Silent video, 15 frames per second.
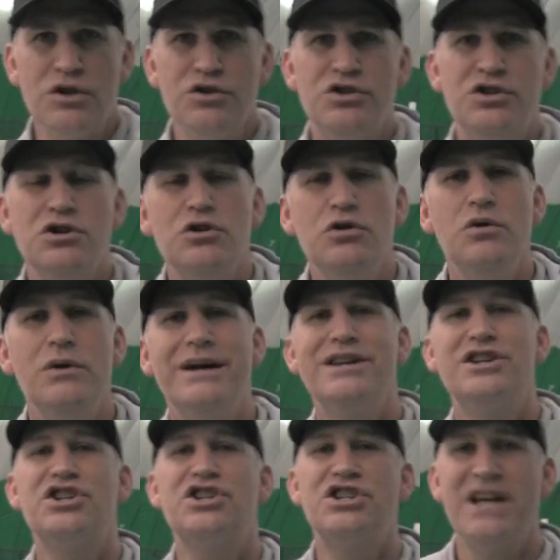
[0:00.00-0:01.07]
do
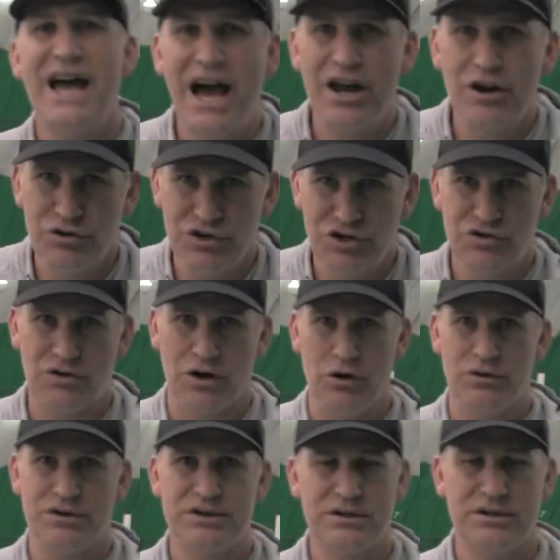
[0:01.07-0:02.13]
shadow
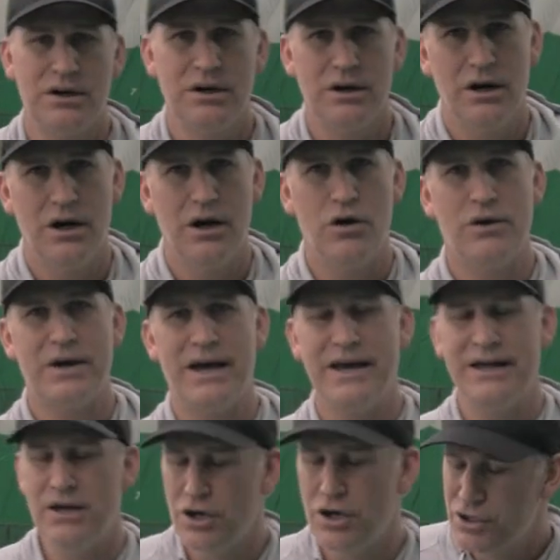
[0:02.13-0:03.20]
strokes,
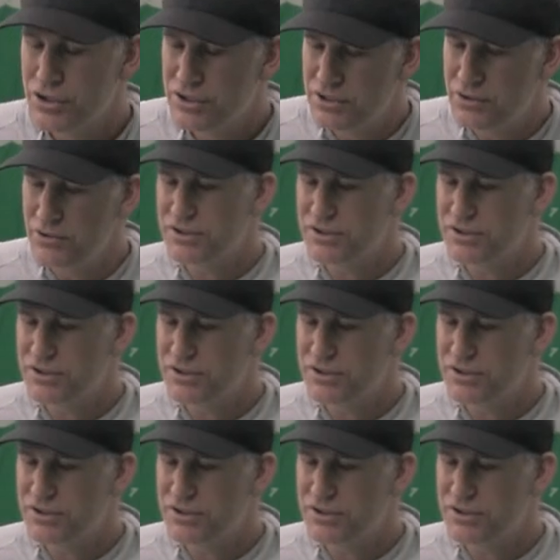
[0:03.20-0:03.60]
okay? Do